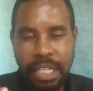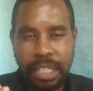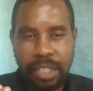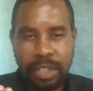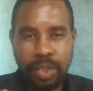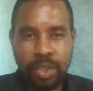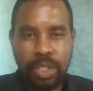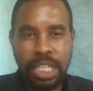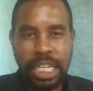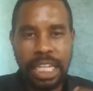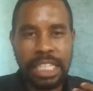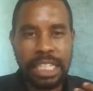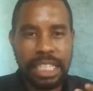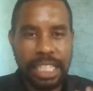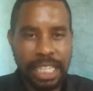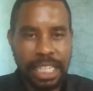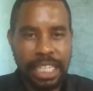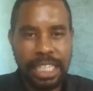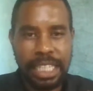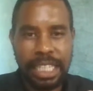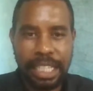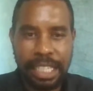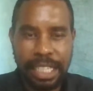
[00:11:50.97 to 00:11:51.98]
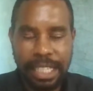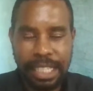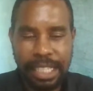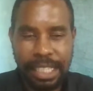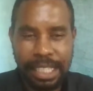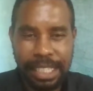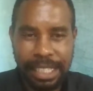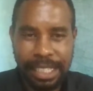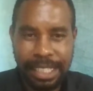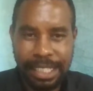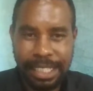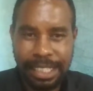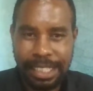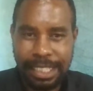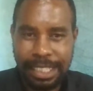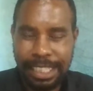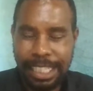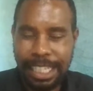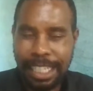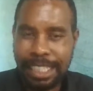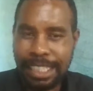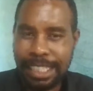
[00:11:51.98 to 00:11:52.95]
those are the
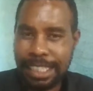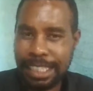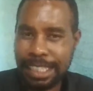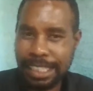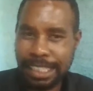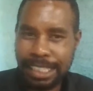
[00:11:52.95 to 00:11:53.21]
just